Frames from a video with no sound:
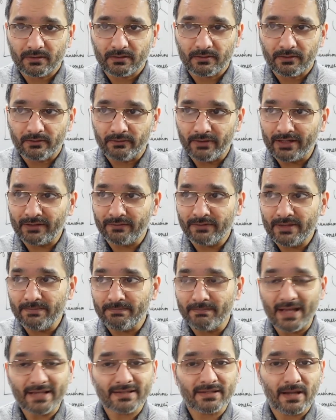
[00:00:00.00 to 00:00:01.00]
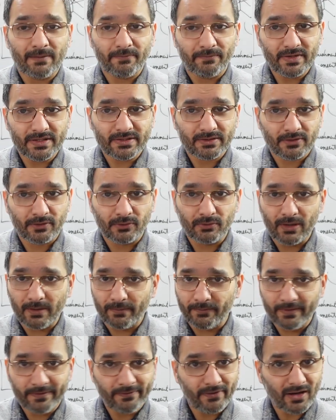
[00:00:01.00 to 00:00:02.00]
well, we mess up, we screw up,
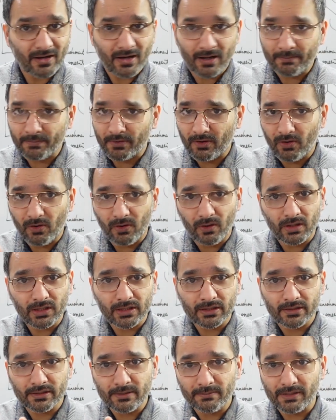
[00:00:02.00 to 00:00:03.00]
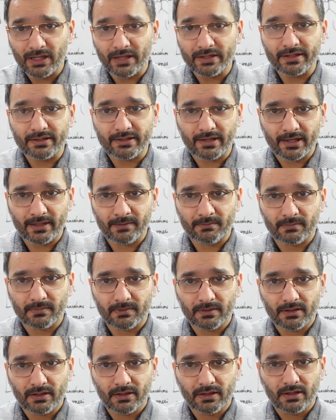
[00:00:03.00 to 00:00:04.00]
we fuck up all the bloody time.
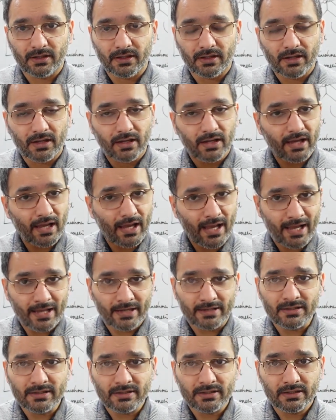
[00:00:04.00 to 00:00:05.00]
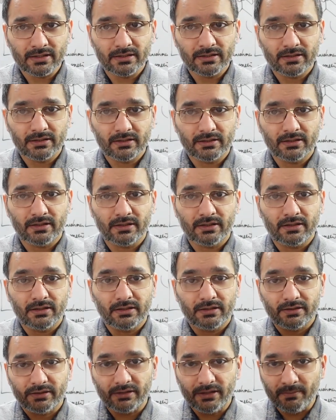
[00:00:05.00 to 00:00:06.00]
And
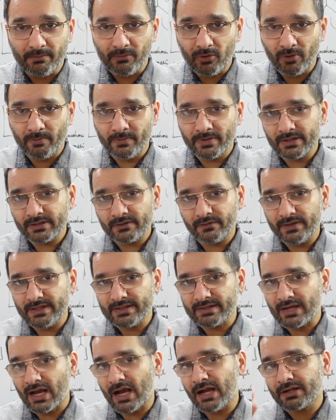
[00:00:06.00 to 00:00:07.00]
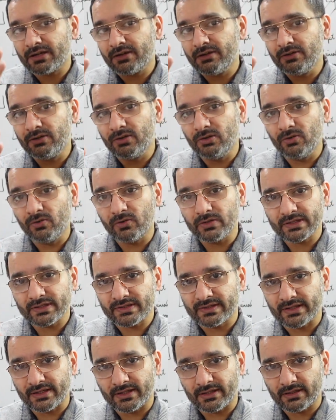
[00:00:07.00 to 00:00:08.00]
the moment we start
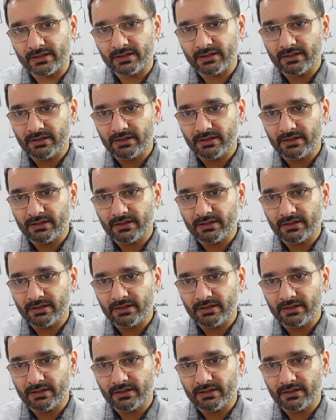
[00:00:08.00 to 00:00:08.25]
noticing